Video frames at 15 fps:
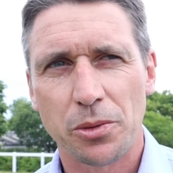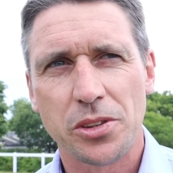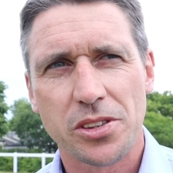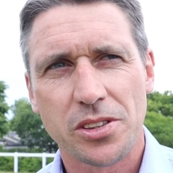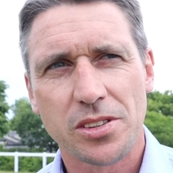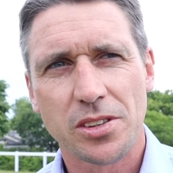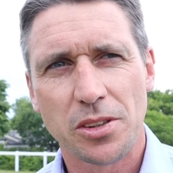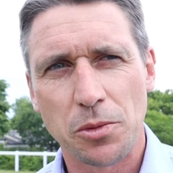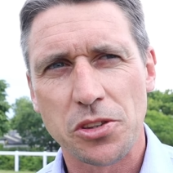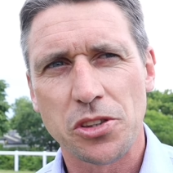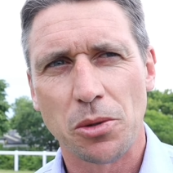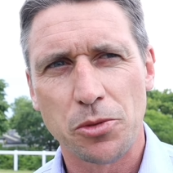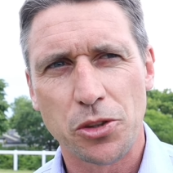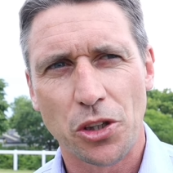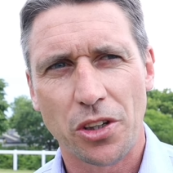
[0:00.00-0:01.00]
It was
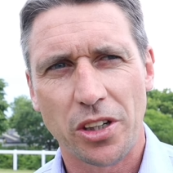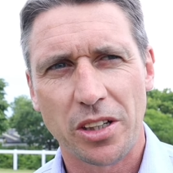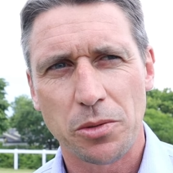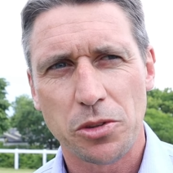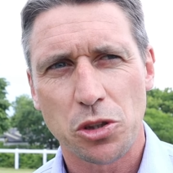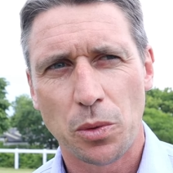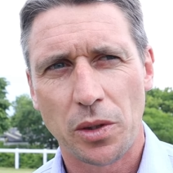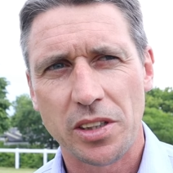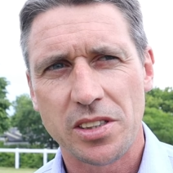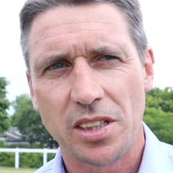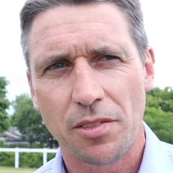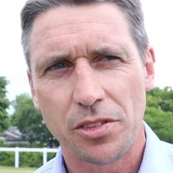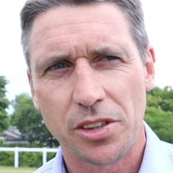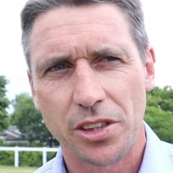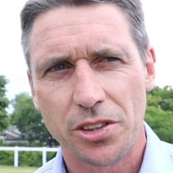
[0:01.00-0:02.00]
some journey. It was
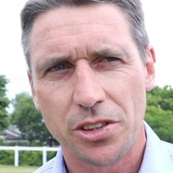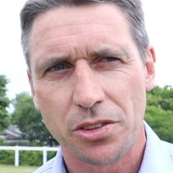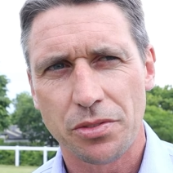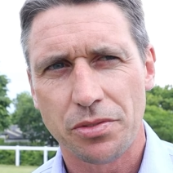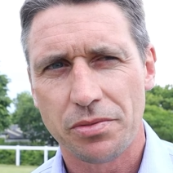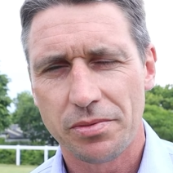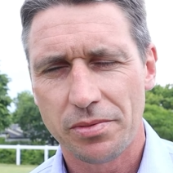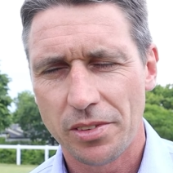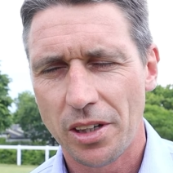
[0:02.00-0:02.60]
27 years of